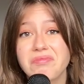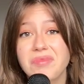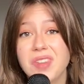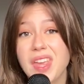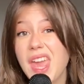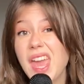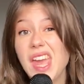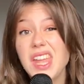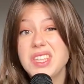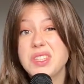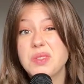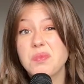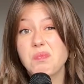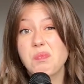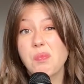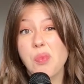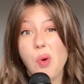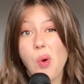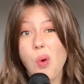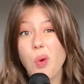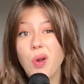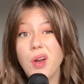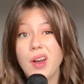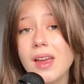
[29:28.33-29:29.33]
gets
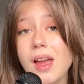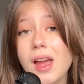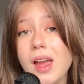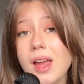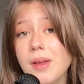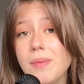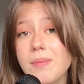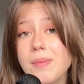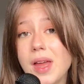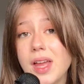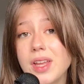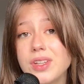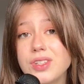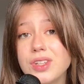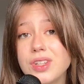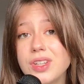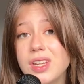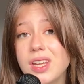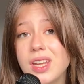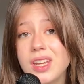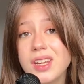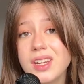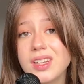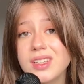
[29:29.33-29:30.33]
boring. I imagine
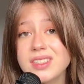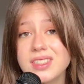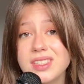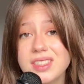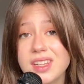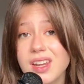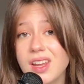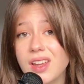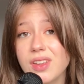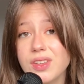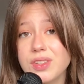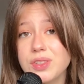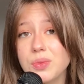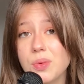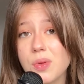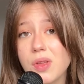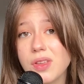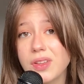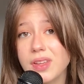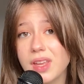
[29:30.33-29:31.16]
eating snails while